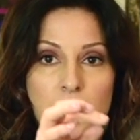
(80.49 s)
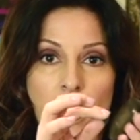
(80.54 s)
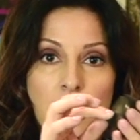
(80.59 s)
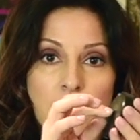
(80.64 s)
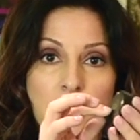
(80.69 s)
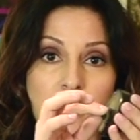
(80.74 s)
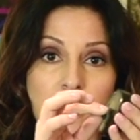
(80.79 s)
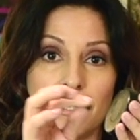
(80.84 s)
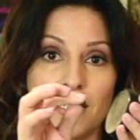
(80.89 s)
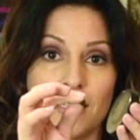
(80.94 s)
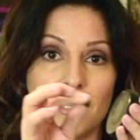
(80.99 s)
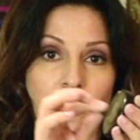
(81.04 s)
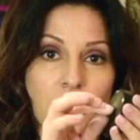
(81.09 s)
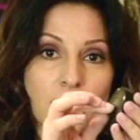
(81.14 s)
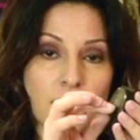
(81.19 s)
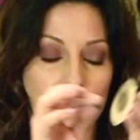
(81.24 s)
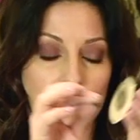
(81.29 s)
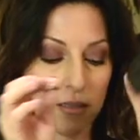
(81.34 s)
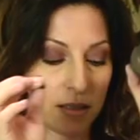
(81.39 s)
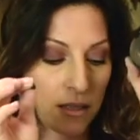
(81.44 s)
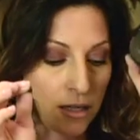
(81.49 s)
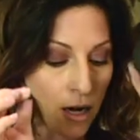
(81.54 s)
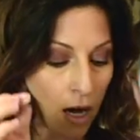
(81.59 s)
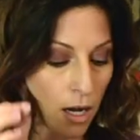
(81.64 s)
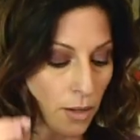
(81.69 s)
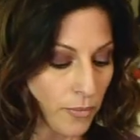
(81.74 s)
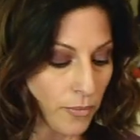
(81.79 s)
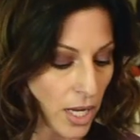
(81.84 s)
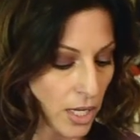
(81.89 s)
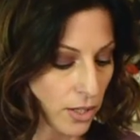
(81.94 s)
not sticking,
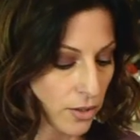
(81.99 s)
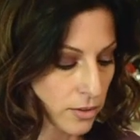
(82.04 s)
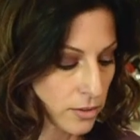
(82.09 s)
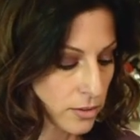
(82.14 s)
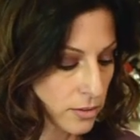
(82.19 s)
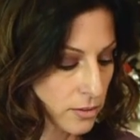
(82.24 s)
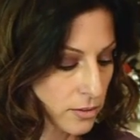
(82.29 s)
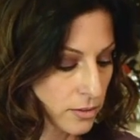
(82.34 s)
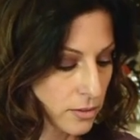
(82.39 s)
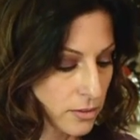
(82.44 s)
non-metal.